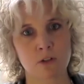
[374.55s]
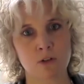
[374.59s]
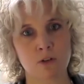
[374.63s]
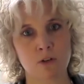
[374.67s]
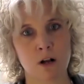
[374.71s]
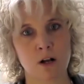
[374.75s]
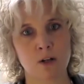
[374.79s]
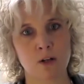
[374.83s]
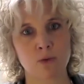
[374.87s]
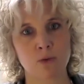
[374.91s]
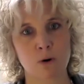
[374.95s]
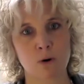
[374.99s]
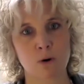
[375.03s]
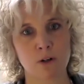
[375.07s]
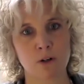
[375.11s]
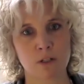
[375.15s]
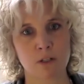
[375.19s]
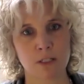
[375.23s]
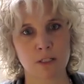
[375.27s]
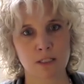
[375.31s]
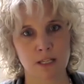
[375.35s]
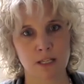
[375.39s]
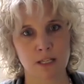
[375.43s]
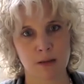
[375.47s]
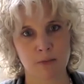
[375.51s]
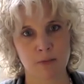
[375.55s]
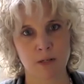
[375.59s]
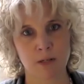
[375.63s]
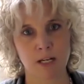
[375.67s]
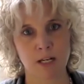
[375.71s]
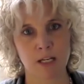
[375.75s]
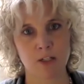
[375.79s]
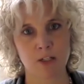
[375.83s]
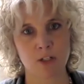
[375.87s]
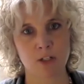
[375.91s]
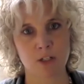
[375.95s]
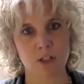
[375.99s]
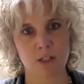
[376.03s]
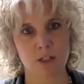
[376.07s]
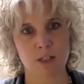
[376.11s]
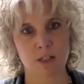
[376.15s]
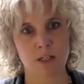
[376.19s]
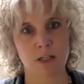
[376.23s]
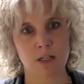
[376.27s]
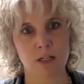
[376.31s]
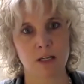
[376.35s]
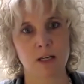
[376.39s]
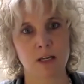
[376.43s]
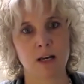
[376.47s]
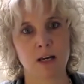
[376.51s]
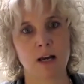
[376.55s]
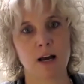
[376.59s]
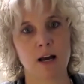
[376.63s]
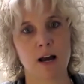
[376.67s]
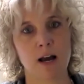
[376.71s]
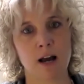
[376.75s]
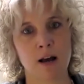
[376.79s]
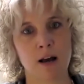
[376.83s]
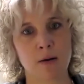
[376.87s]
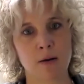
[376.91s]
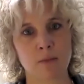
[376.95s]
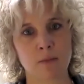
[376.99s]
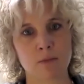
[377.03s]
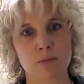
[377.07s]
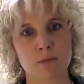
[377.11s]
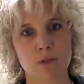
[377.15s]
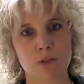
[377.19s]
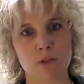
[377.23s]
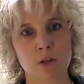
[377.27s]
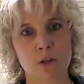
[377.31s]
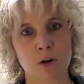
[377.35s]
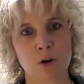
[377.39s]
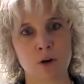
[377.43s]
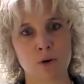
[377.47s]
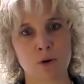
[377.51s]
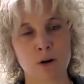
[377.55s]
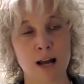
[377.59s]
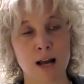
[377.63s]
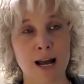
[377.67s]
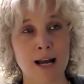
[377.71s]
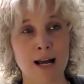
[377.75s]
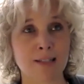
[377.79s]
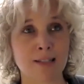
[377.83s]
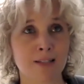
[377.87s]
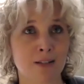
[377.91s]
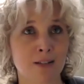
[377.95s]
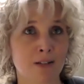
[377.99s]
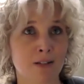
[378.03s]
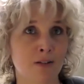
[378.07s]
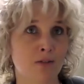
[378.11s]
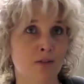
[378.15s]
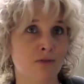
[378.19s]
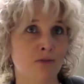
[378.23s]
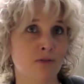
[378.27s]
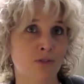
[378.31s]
of groundwater contamination. So as of